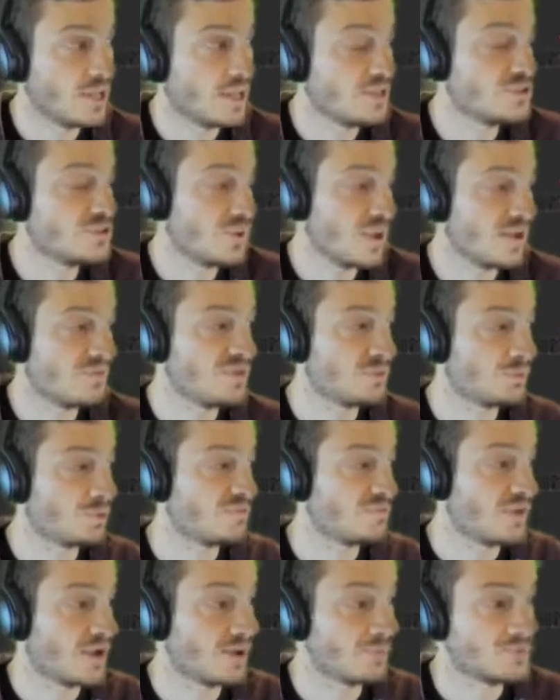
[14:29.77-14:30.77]
And so
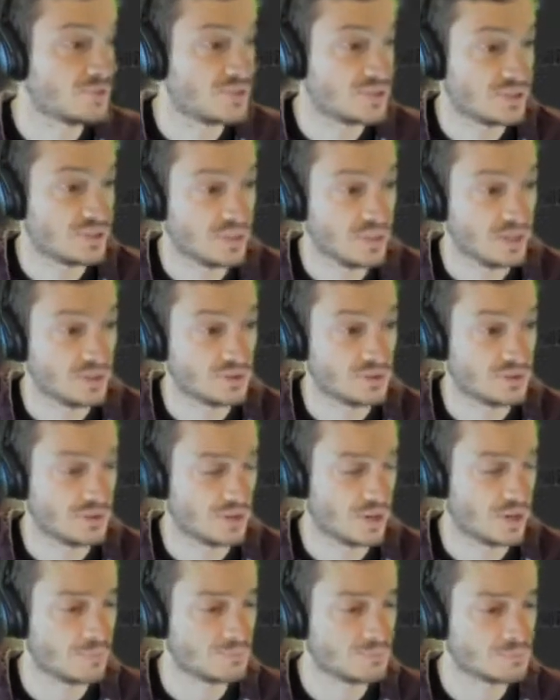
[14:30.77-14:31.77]
NVMe Fabrics is the answer
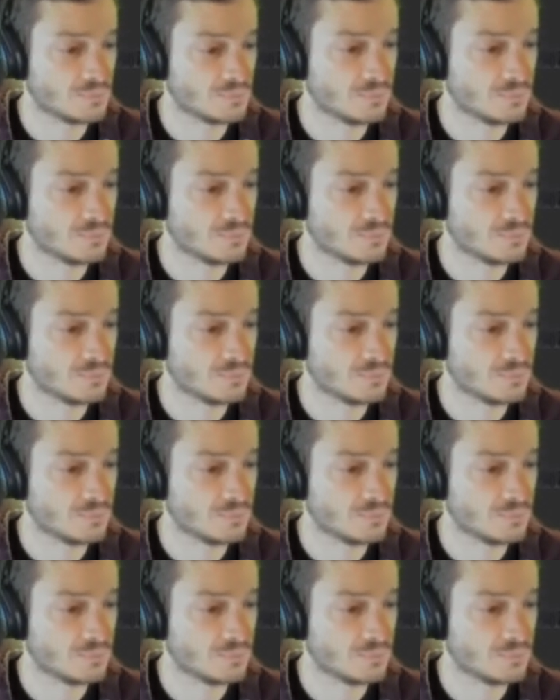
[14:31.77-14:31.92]
there.